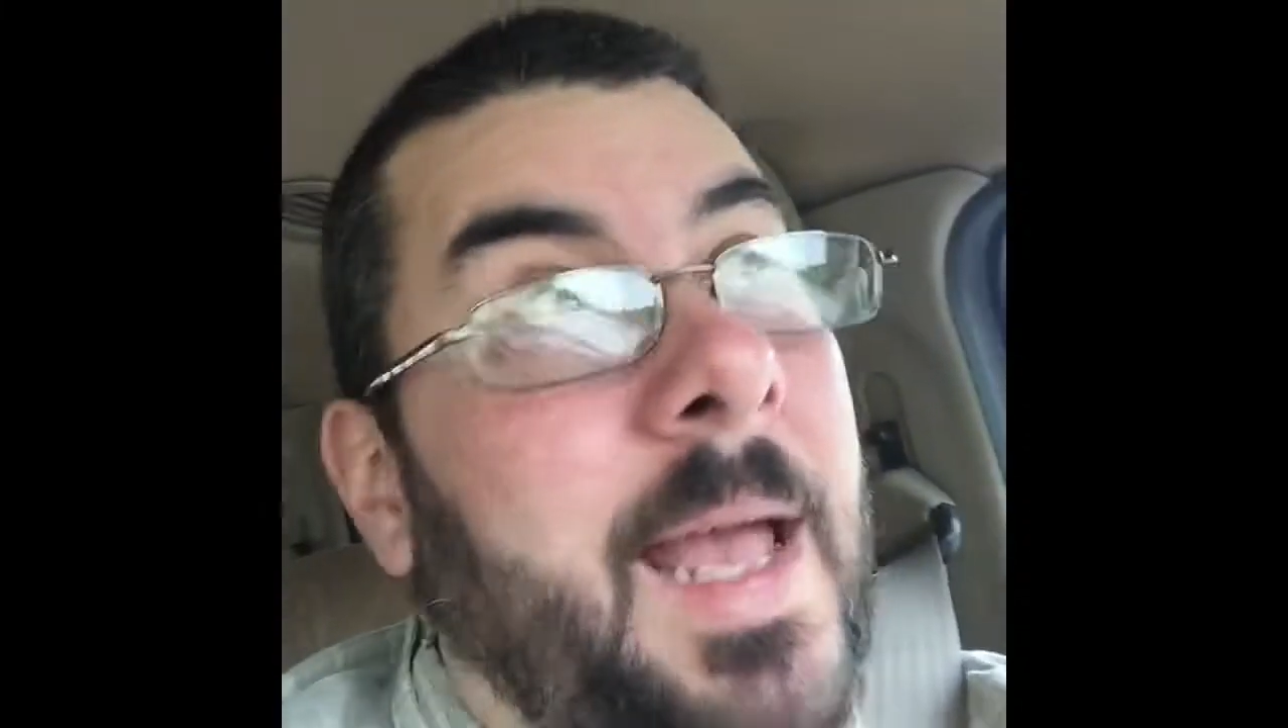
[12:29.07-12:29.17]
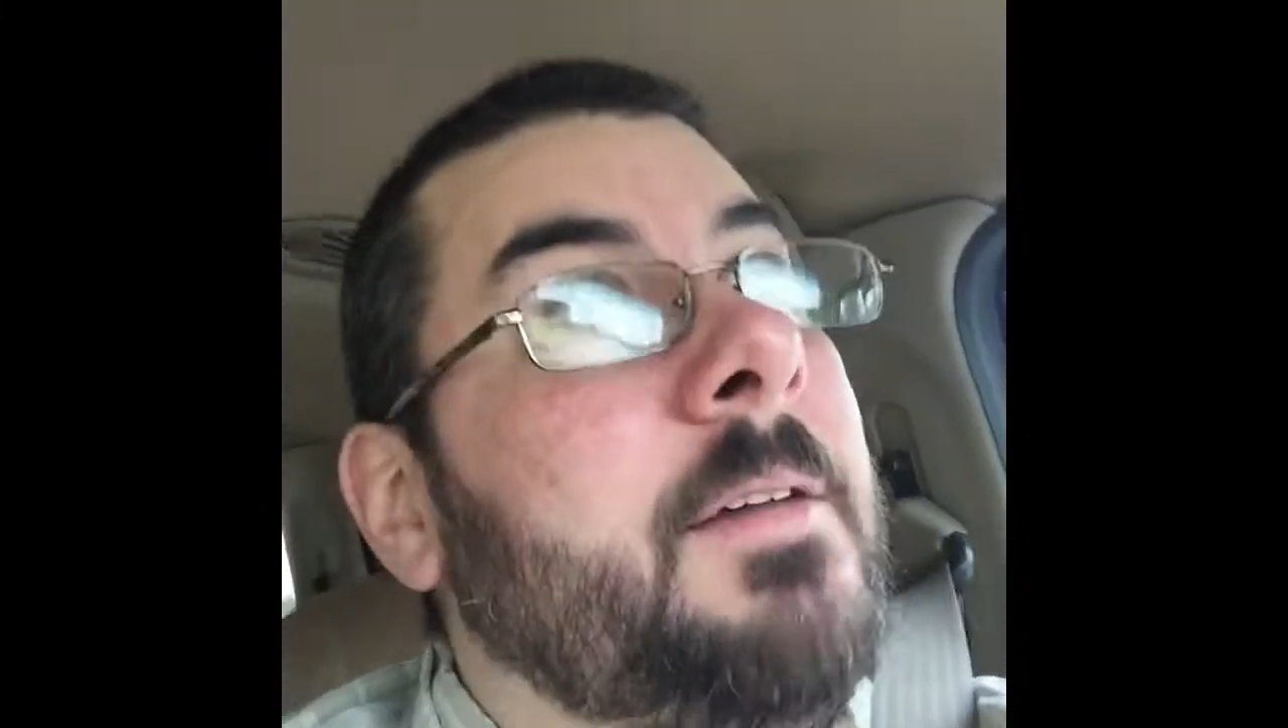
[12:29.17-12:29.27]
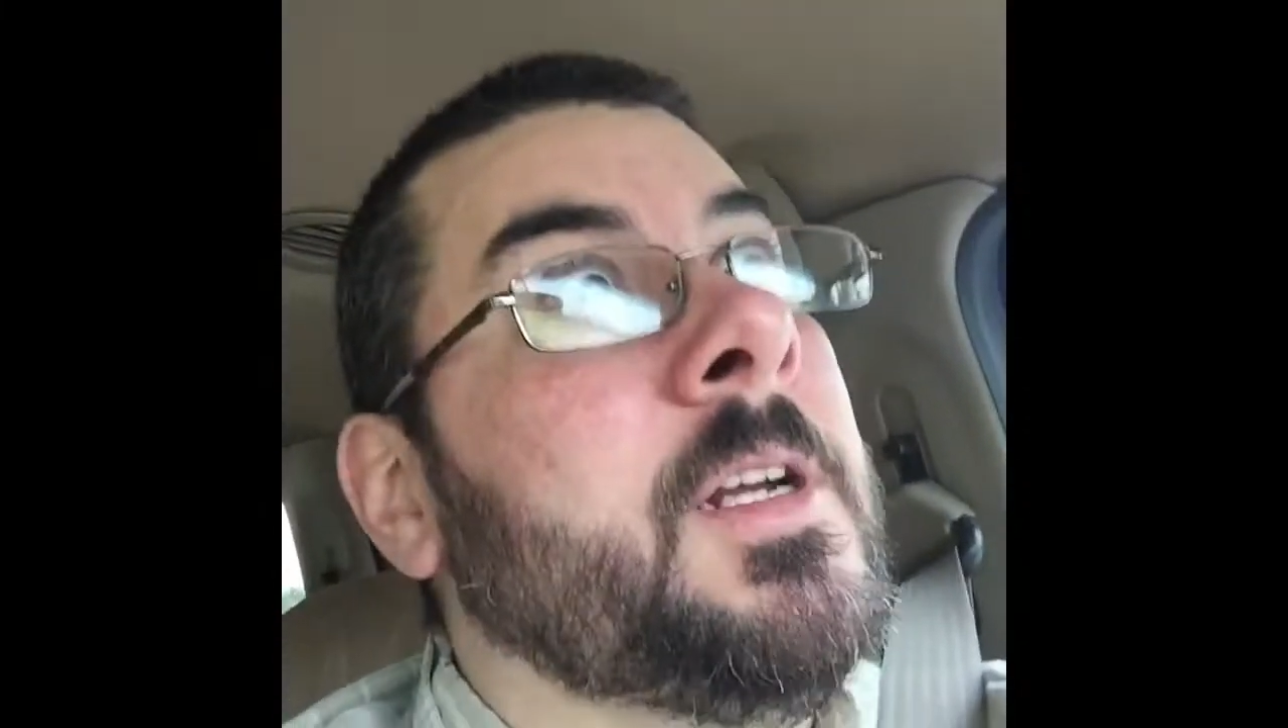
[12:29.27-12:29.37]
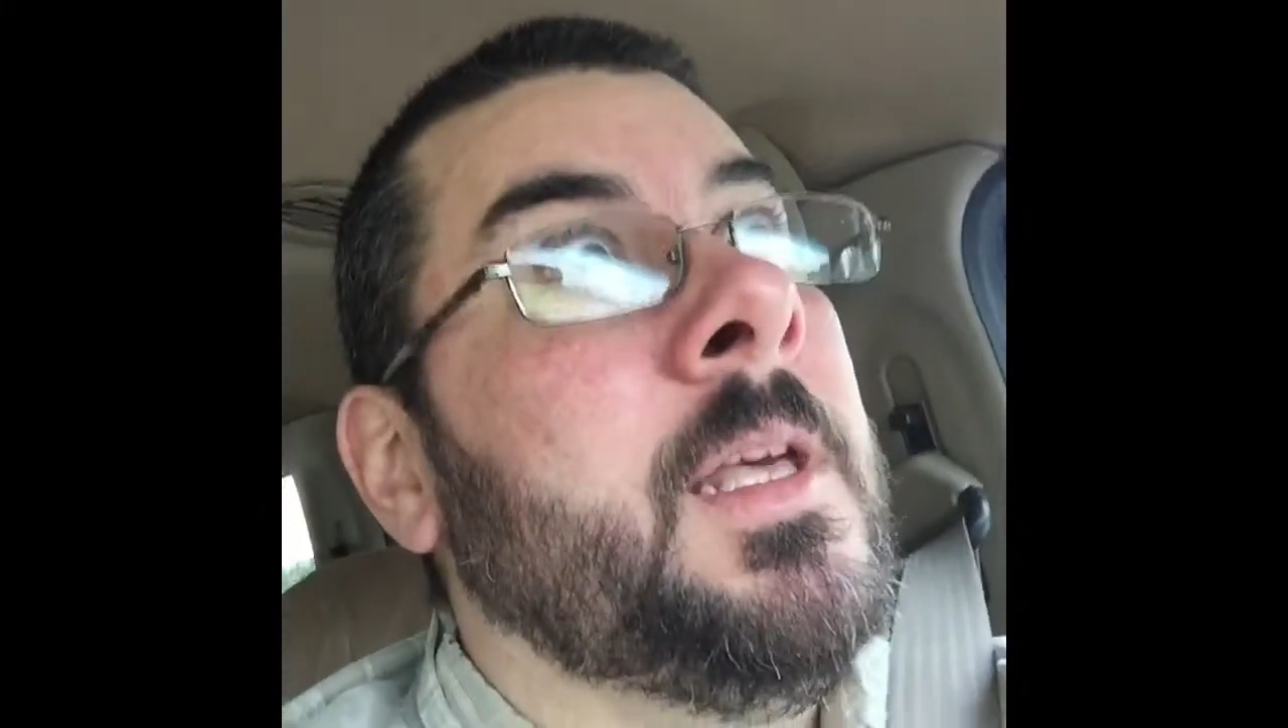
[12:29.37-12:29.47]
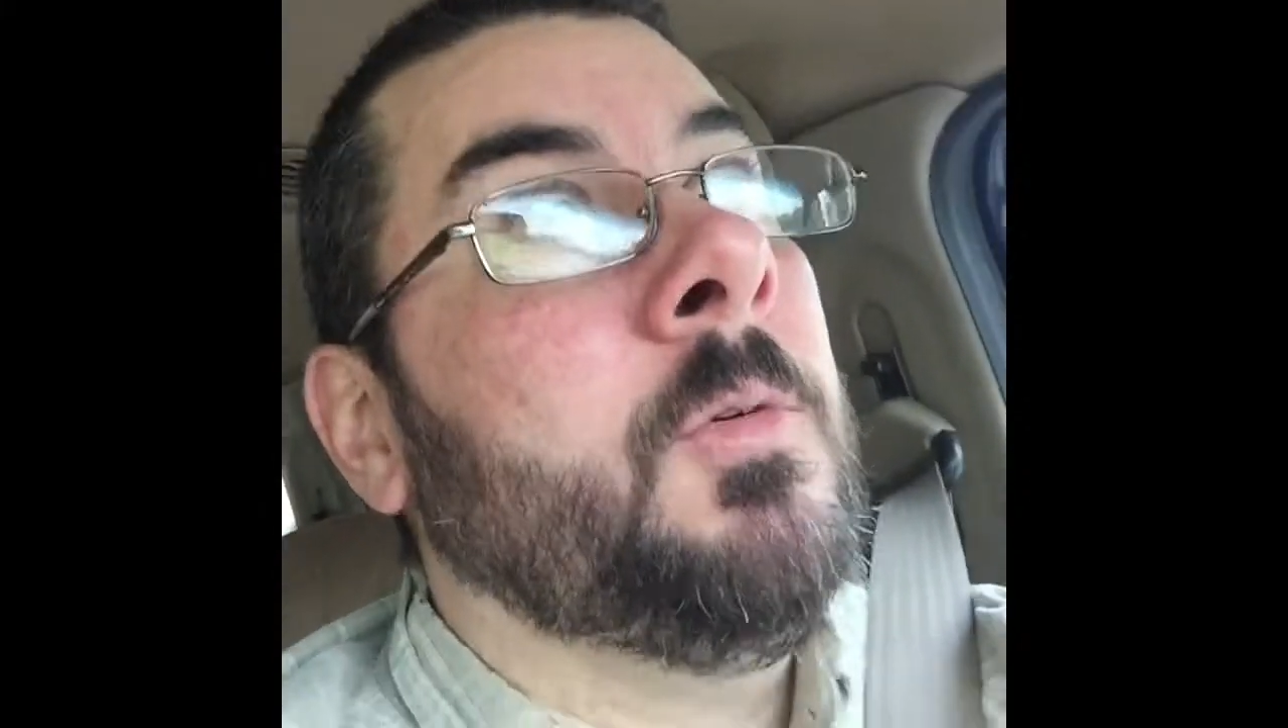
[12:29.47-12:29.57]

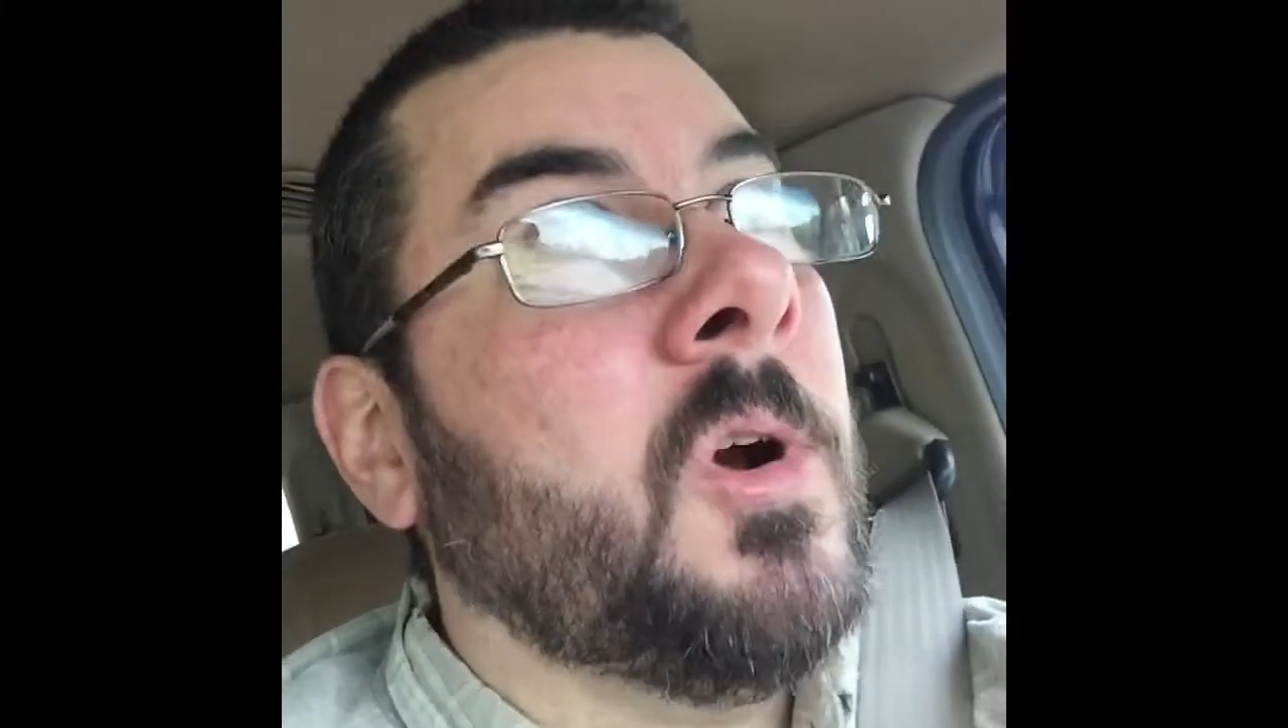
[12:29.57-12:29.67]
Everything